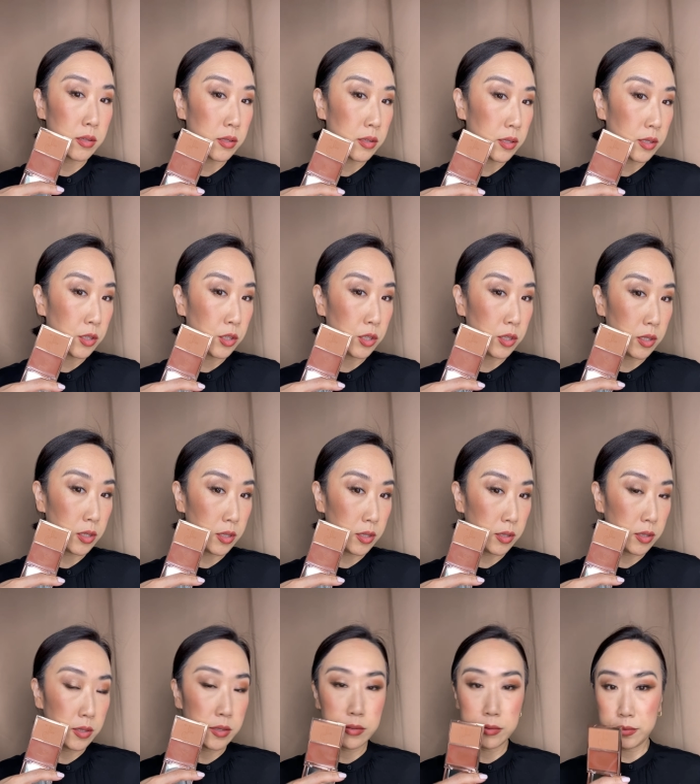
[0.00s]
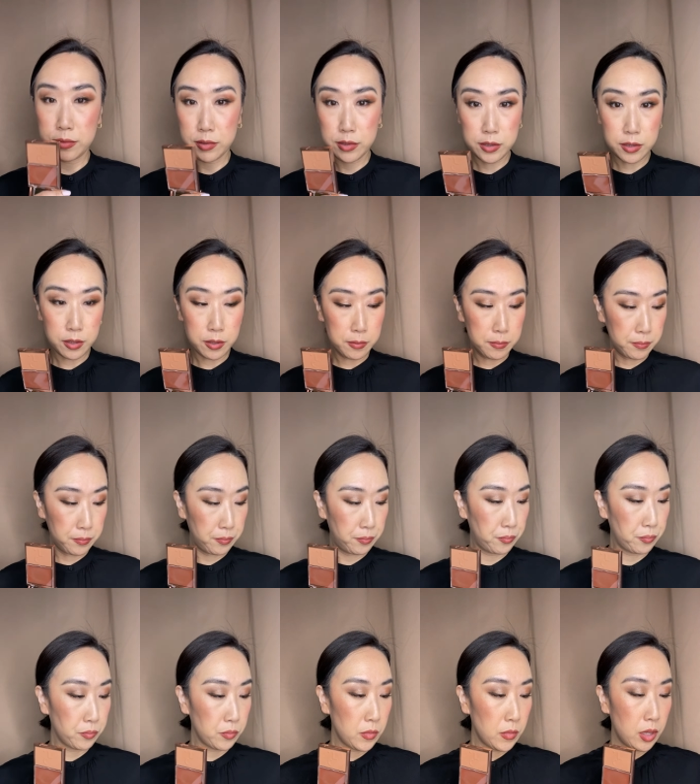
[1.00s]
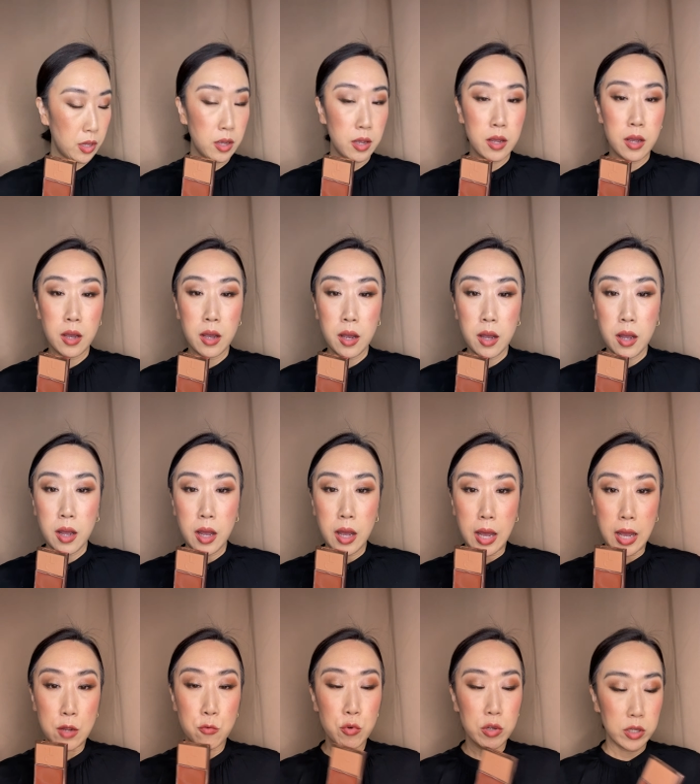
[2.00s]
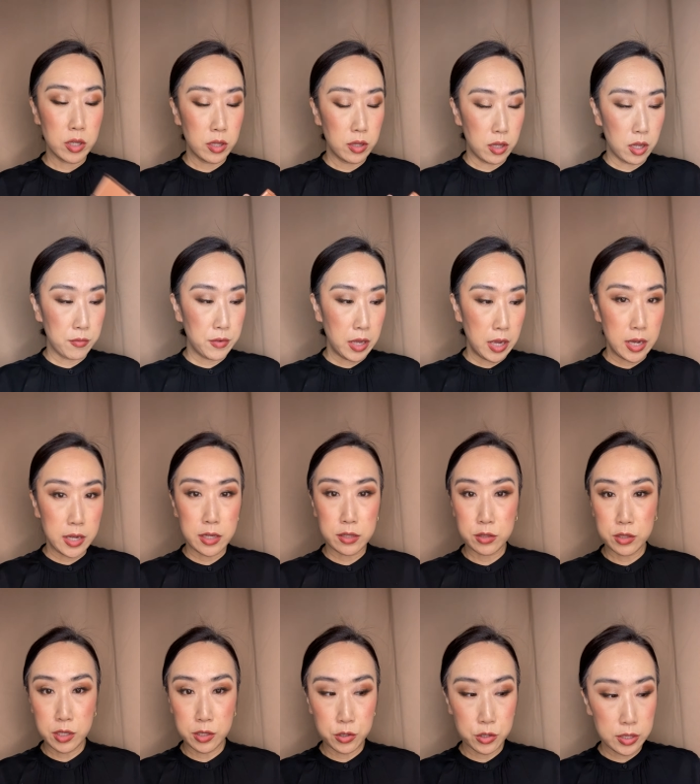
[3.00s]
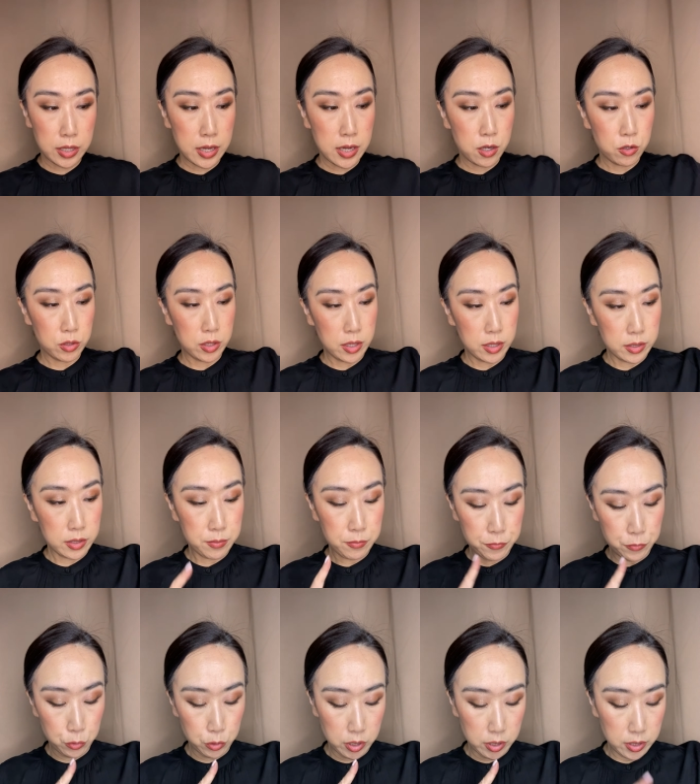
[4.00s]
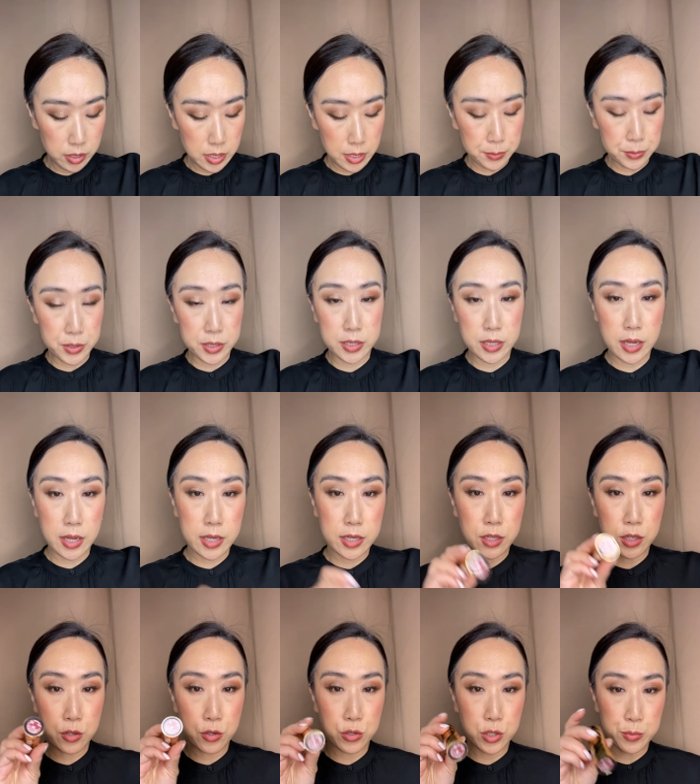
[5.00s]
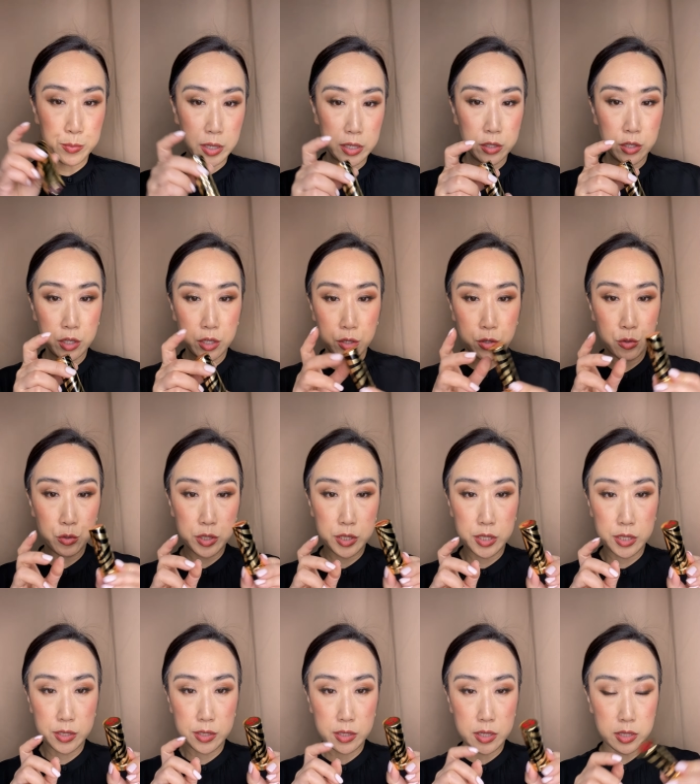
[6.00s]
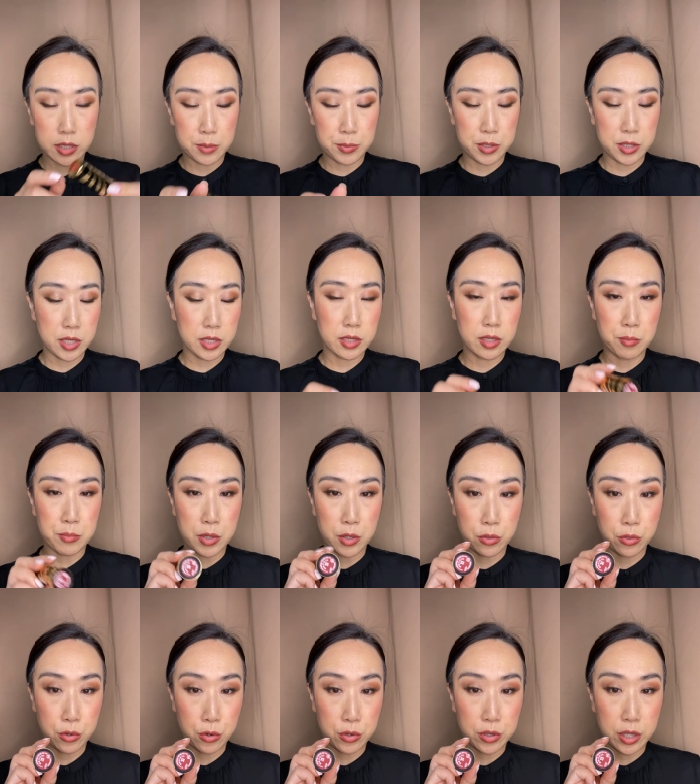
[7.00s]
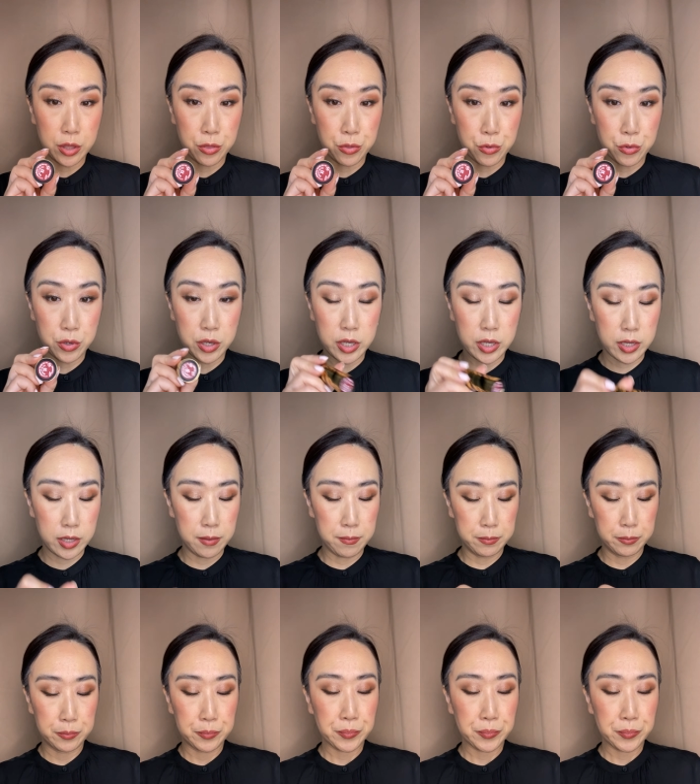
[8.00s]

the shade. So I really love it how it turned out. And for the lips, I use my new Sisley lipstick number 33